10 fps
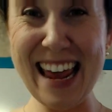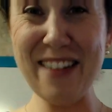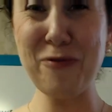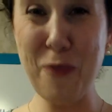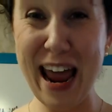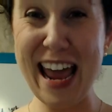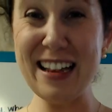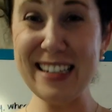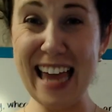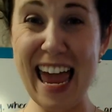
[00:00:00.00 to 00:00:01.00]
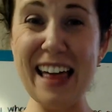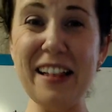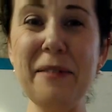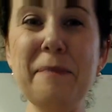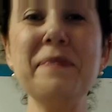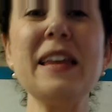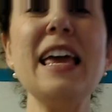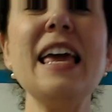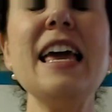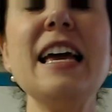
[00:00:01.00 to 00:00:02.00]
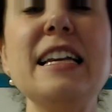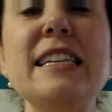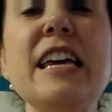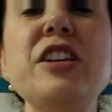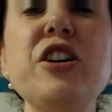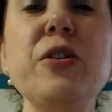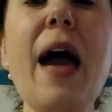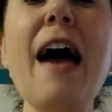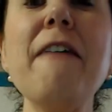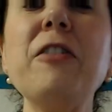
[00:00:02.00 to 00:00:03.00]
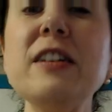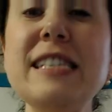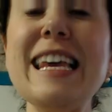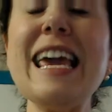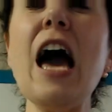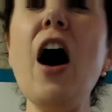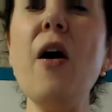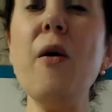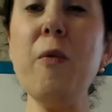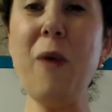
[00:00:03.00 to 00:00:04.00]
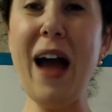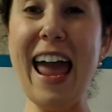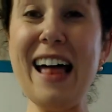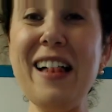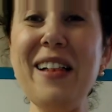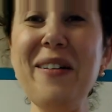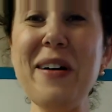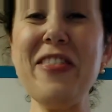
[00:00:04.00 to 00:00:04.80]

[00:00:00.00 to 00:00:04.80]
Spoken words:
Whale tail? Did you ever see a whale with a